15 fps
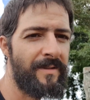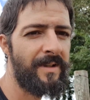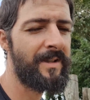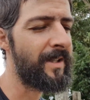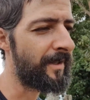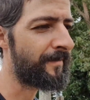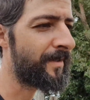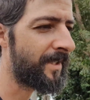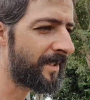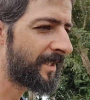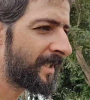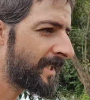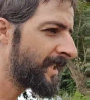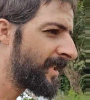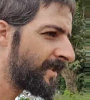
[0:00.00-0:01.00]
lovely
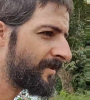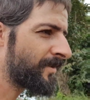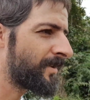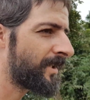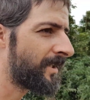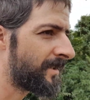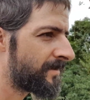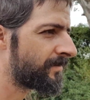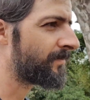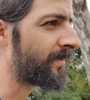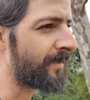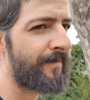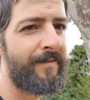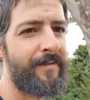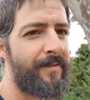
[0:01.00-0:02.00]
to eat with,